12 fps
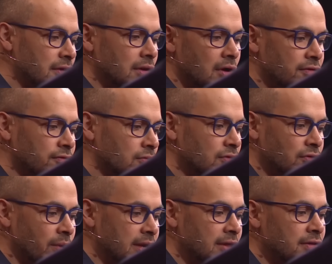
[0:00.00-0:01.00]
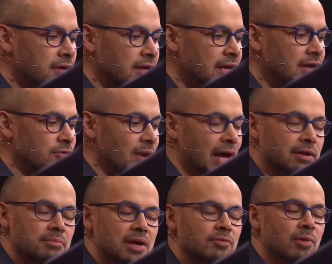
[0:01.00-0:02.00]
in the last sort of 20, 30 years, we
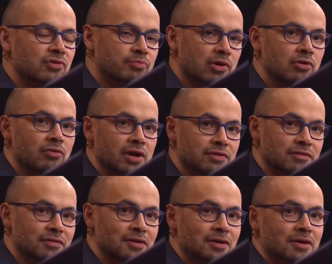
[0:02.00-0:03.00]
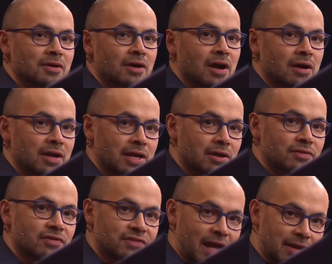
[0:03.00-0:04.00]
haven't made much progress uh, in
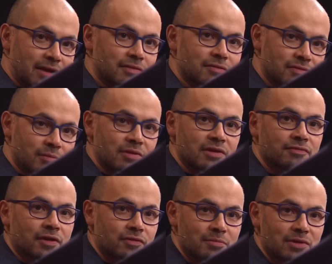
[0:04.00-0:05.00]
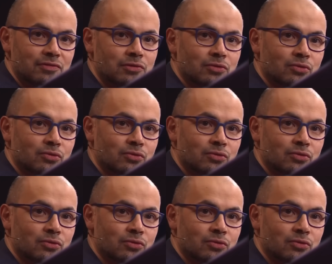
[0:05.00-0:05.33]
understanding some of these fundamental